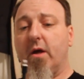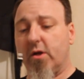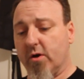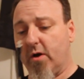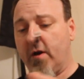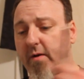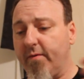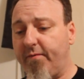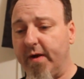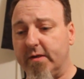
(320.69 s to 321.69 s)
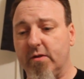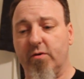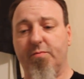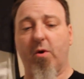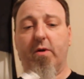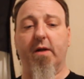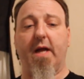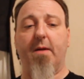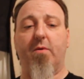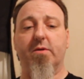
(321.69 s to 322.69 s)
you're gonna fix those broken
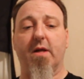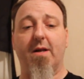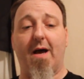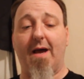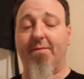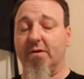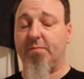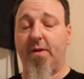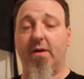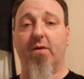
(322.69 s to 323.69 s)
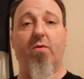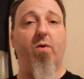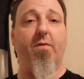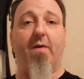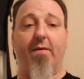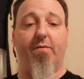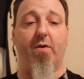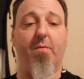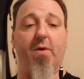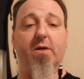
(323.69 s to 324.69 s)
cables and not have to spend
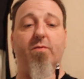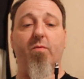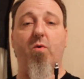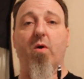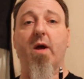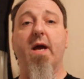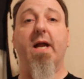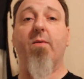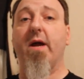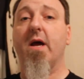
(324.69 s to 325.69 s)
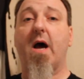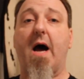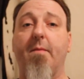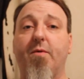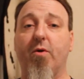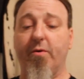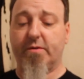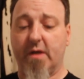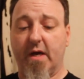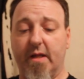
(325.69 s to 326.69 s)
$25-30 for more. Anyway,
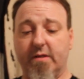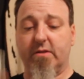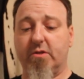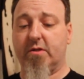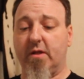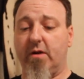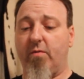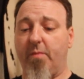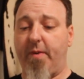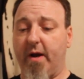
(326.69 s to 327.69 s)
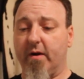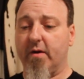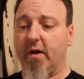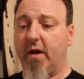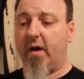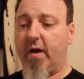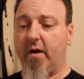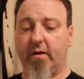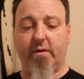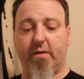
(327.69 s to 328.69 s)
Obtuse, this is just a little repair
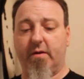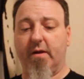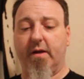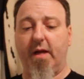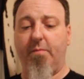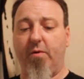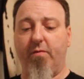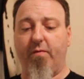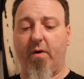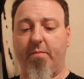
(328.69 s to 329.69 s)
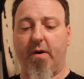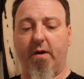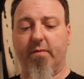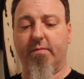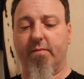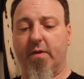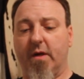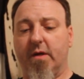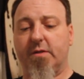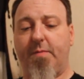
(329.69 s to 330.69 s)
to keep you from
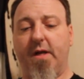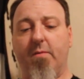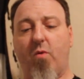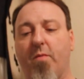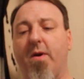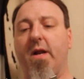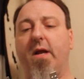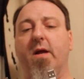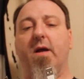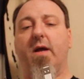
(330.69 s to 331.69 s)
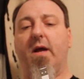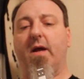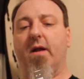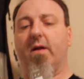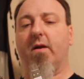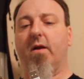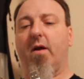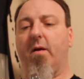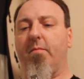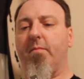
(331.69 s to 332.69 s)
spending more money and
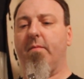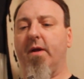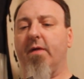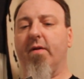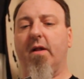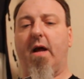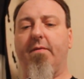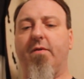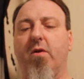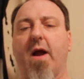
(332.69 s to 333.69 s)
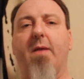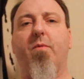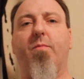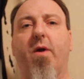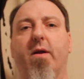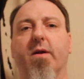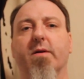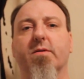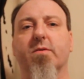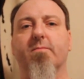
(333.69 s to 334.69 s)
giving life to your Apple
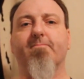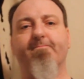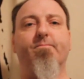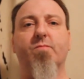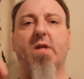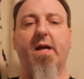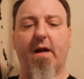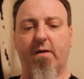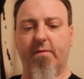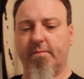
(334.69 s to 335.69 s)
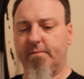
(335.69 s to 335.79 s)
products. Take care.